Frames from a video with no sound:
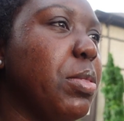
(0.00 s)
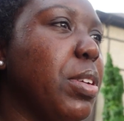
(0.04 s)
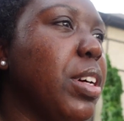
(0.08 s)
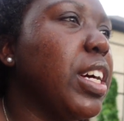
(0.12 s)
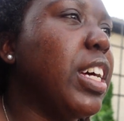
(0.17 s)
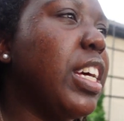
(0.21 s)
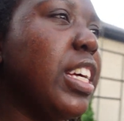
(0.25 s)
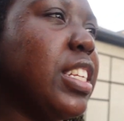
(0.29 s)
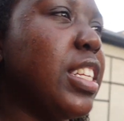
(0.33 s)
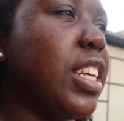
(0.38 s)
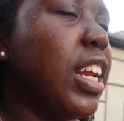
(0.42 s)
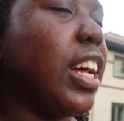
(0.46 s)

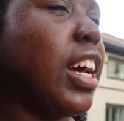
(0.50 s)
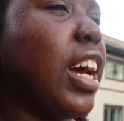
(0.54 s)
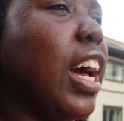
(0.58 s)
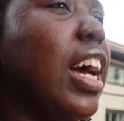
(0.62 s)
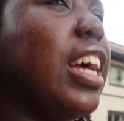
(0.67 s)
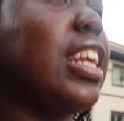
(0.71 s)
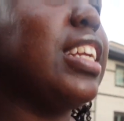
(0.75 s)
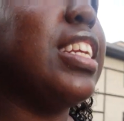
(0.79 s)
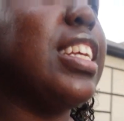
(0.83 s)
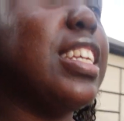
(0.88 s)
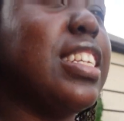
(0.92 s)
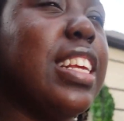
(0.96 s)
cookies that I
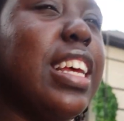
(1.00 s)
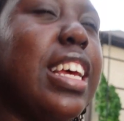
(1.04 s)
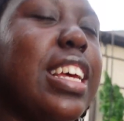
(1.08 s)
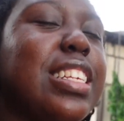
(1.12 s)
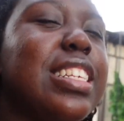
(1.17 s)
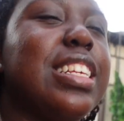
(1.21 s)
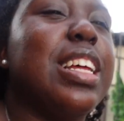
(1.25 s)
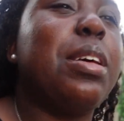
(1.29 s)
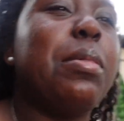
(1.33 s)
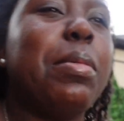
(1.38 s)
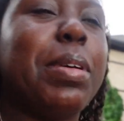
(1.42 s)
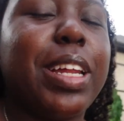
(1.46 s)
got.
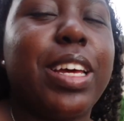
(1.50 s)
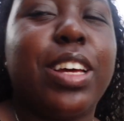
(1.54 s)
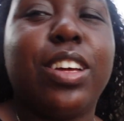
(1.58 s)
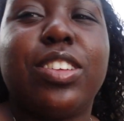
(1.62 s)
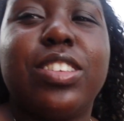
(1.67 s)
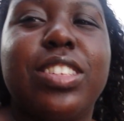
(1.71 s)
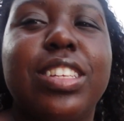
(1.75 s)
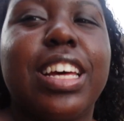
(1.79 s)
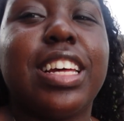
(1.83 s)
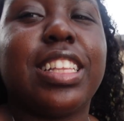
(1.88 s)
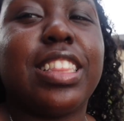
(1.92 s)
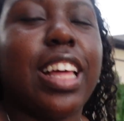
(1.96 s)
Is anybody
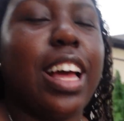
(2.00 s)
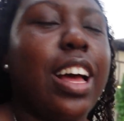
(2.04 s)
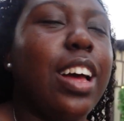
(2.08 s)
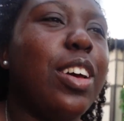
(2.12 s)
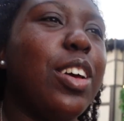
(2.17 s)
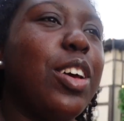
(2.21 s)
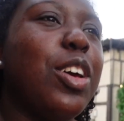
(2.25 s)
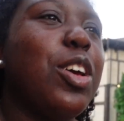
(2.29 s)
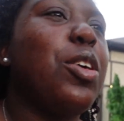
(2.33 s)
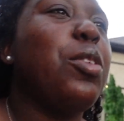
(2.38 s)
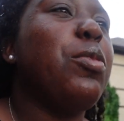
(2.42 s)
else like that?